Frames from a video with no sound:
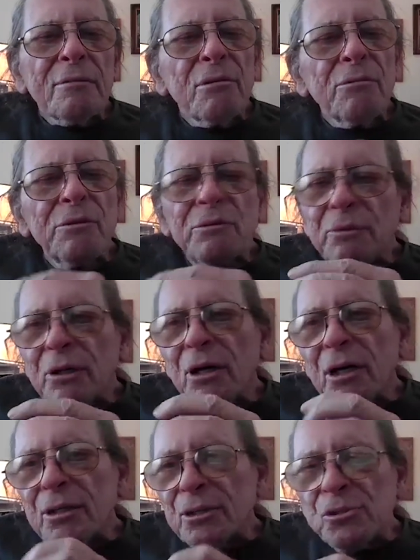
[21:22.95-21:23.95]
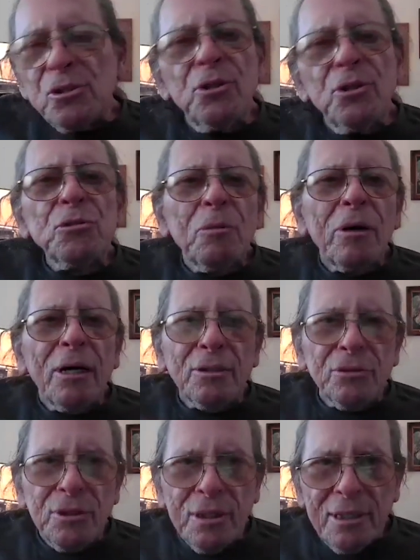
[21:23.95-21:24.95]
what would we call it? Sluice
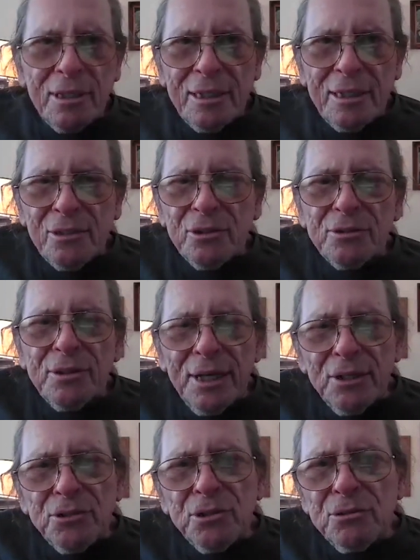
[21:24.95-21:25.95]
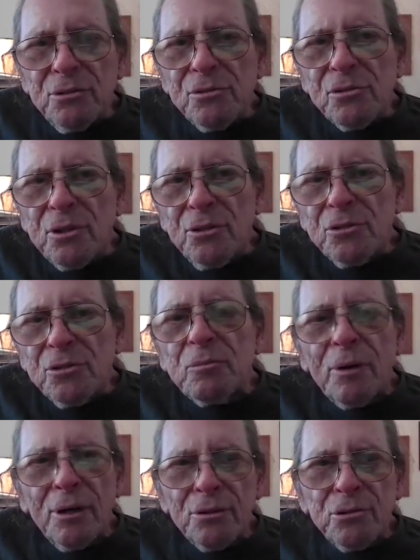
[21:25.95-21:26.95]
box. It's a natural sluice
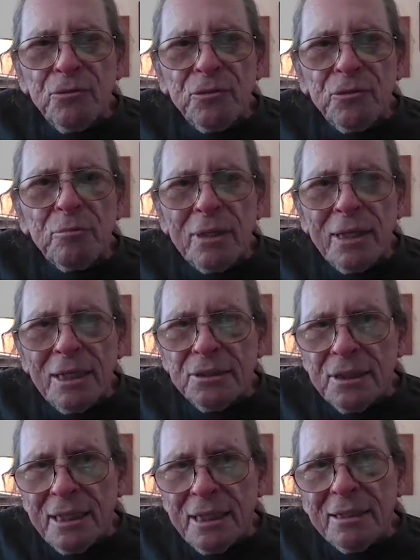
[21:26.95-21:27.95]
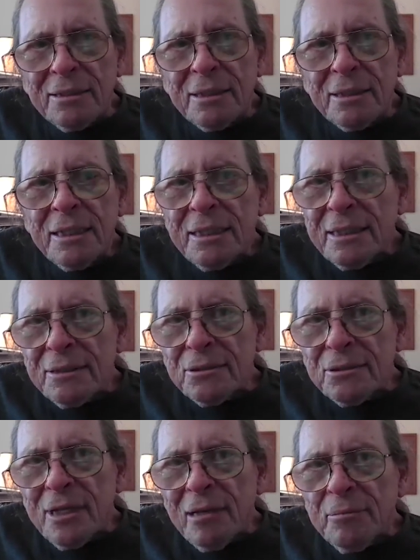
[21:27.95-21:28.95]
box for black sand
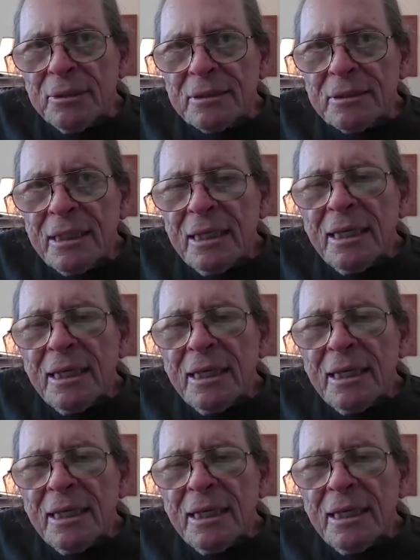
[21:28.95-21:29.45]
entrapment.